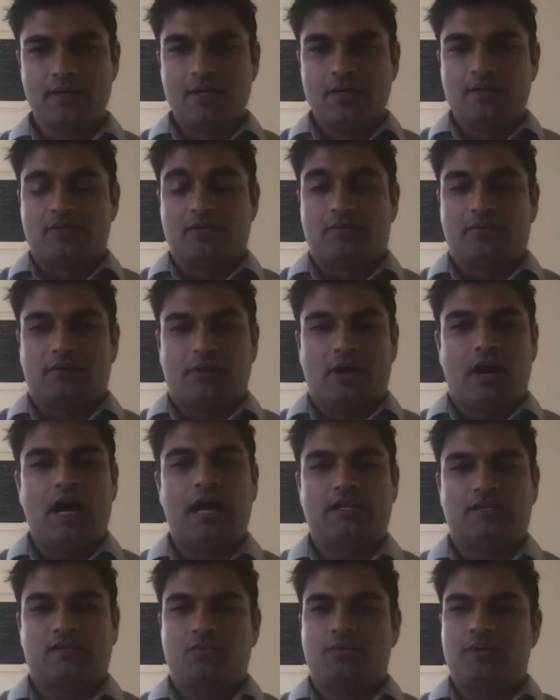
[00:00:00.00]
So for
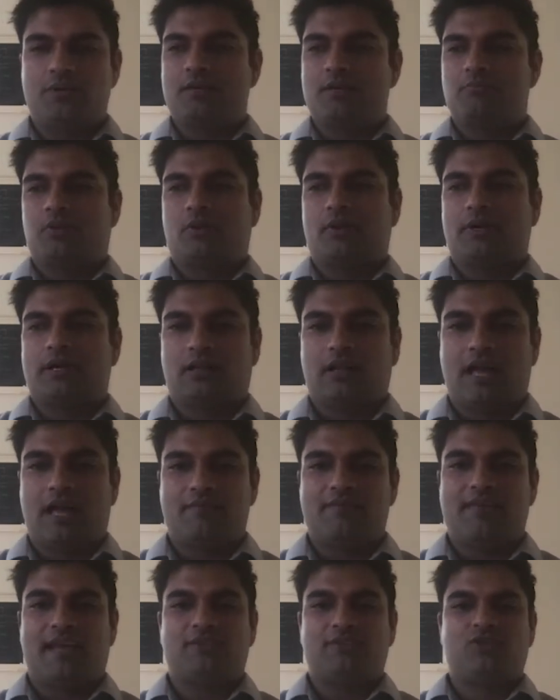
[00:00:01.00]
us, we employed a lot
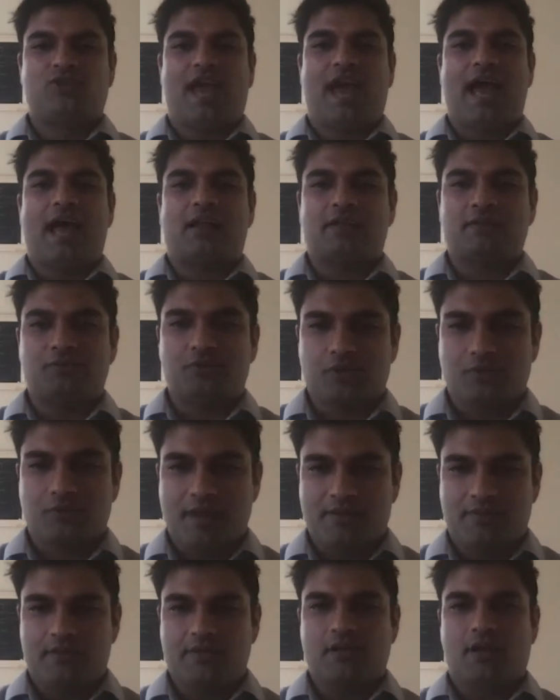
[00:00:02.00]
of that challenger
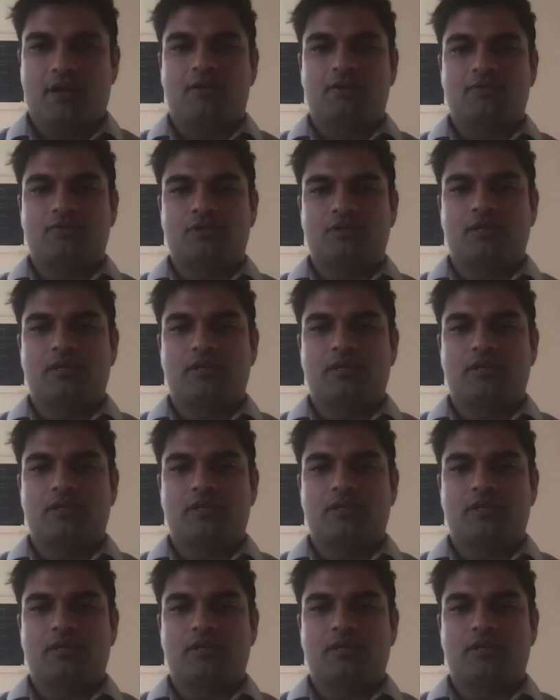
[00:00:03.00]
methodology.